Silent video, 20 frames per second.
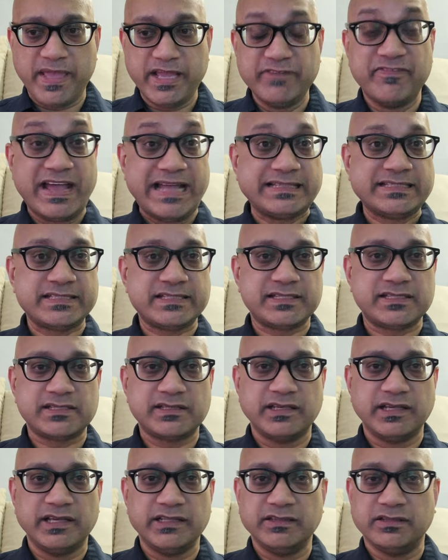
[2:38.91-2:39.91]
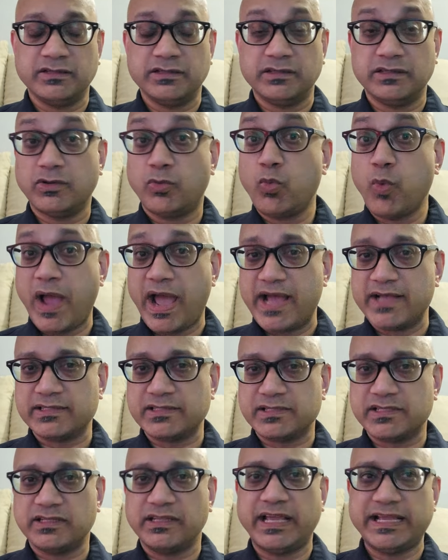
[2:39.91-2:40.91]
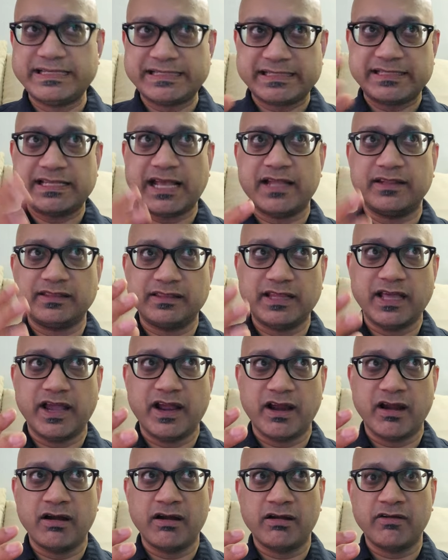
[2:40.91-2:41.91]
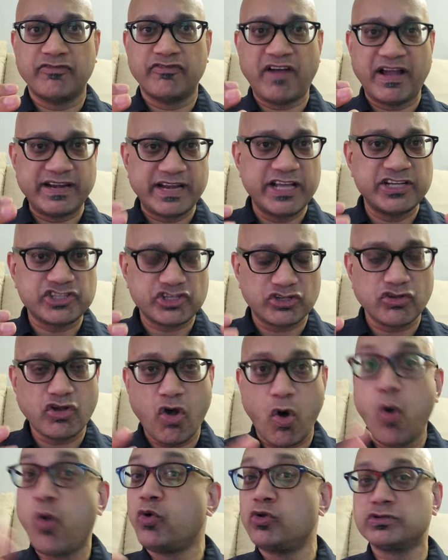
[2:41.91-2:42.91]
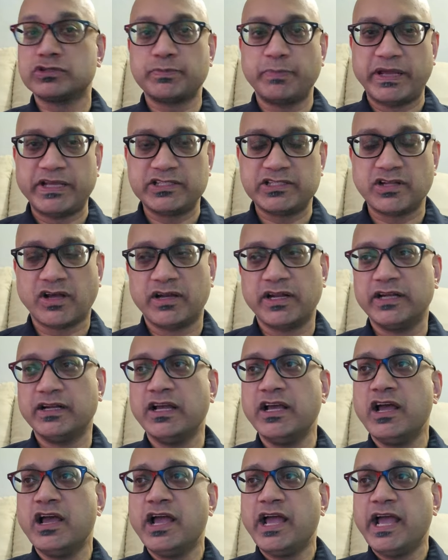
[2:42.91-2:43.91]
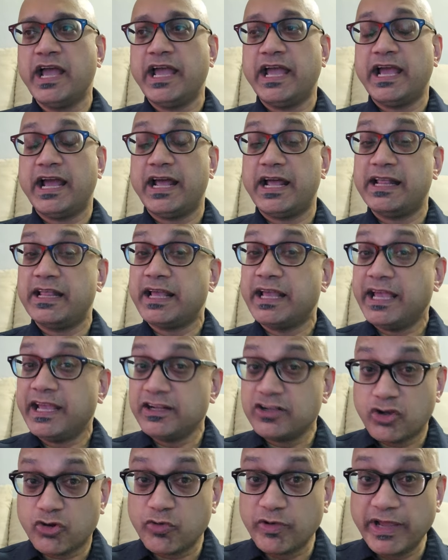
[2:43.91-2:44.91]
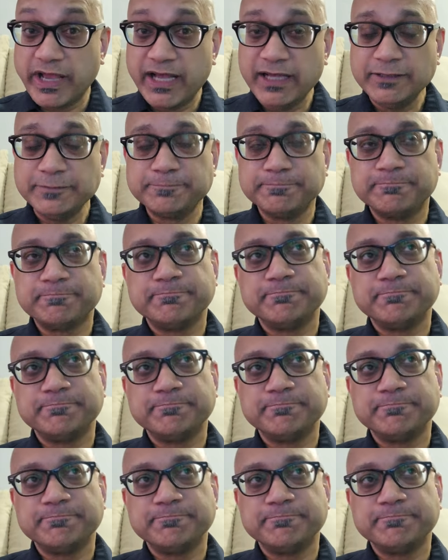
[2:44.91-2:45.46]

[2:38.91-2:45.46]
events in the West. They set their financial goals based on it. In Korea,